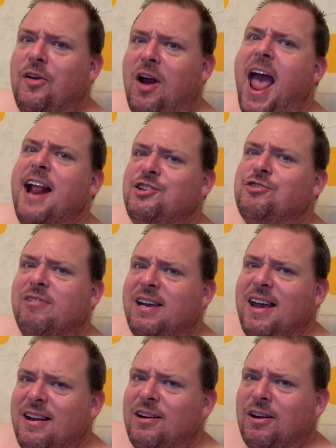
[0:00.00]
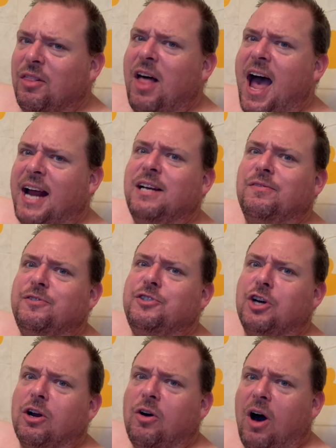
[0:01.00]
entry in their line of
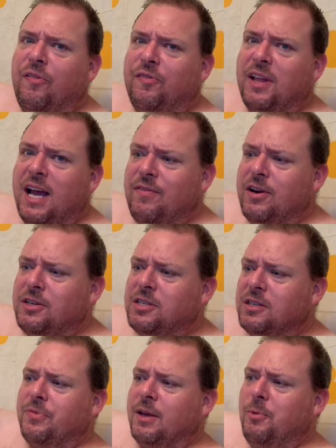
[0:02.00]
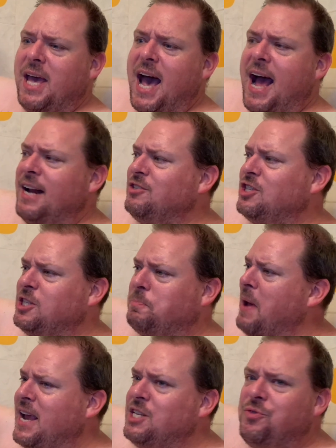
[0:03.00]
jerk-off flavors. We had
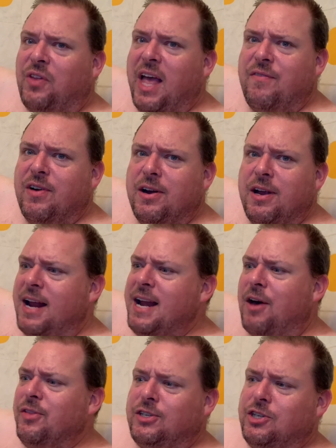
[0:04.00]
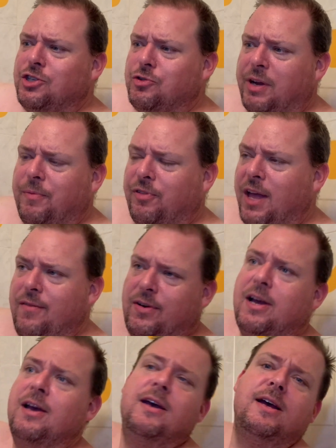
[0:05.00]
space flavored, and now this is dream flavored.
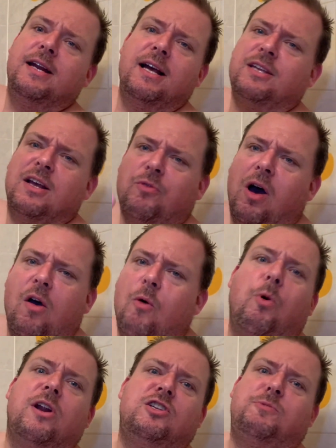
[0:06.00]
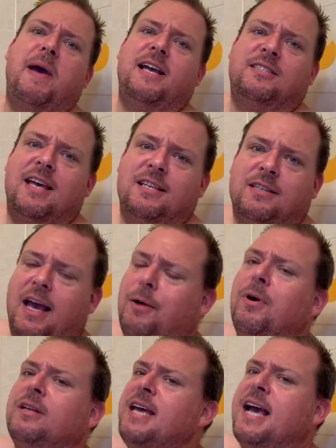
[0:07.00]
Now, what does space taste like?
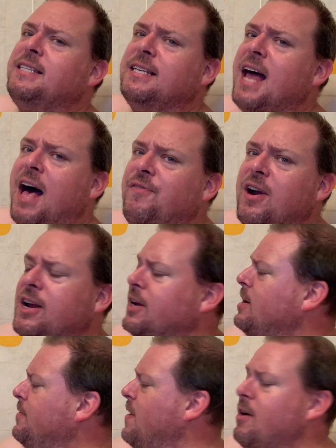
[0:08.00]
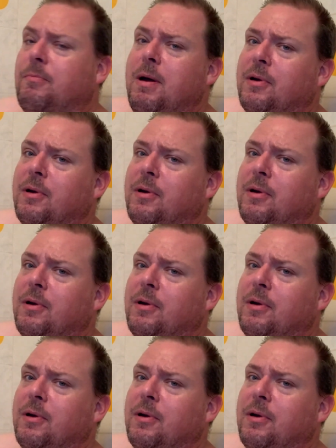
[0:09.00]
Well, it tasted not very good, if I remember